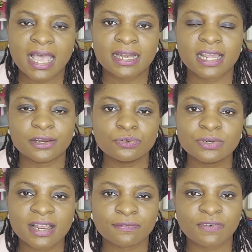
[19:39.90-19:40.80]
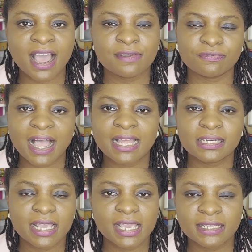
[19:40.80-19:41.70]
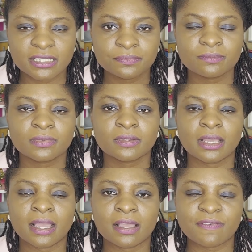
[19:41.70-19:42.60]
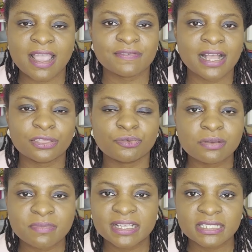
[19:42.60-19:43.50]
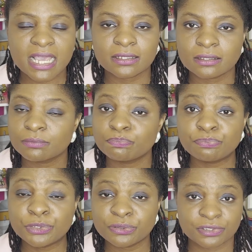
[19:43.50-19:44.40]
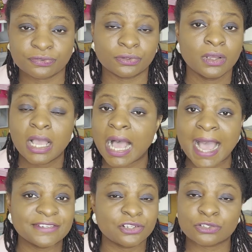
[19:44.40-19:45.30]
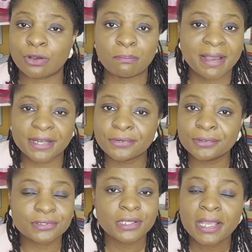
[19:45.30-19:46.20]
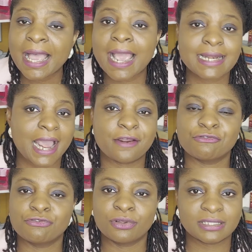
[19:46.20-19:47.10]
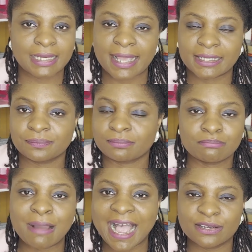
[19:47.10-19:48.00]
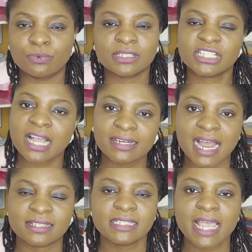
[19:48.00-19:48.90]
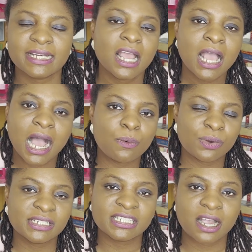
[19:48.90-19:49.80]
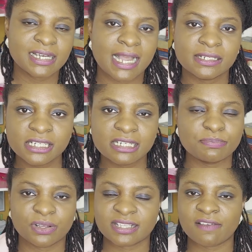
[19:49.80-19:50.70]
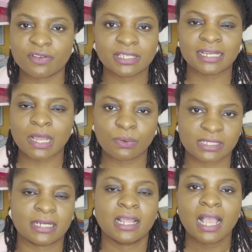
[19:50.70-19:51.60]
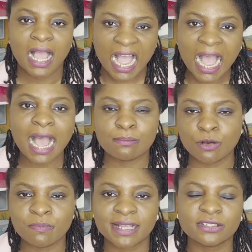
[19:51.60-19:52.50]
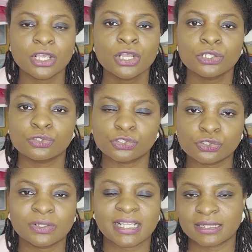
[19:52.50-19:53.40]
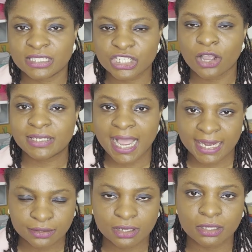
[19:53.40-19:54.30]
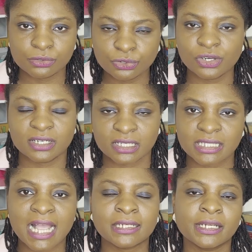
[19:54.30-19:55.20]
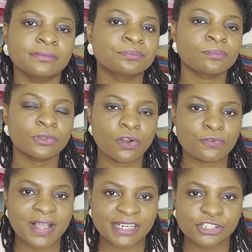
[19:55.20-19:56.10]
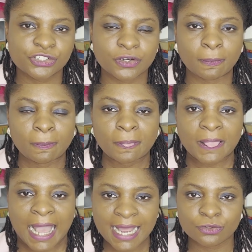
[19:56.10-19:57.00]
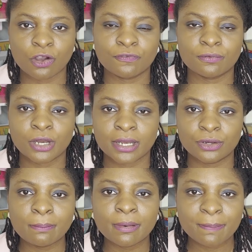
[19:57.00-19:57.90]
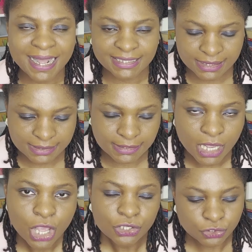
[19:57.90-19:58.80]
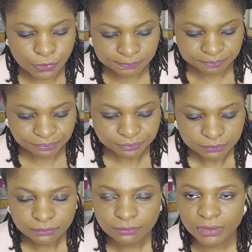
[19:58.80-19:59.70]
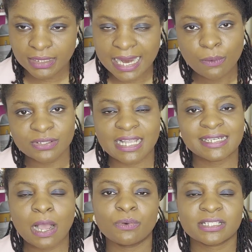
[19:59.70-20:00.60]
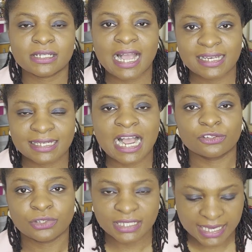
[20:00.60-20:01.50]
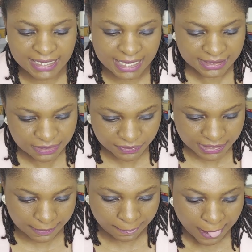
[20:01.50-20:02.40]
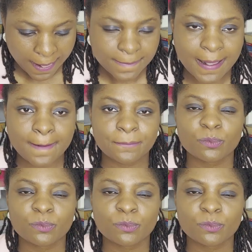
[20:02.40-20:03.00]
and I knew that 5 add 3 makes 8. Beautiful. I just got my notes and I wrote like mad what the child had said and what the child had did, because I felt that that was an aha moment to show that the child had a good understanding of addition and of number patterns. So that was an adult-led activity. Now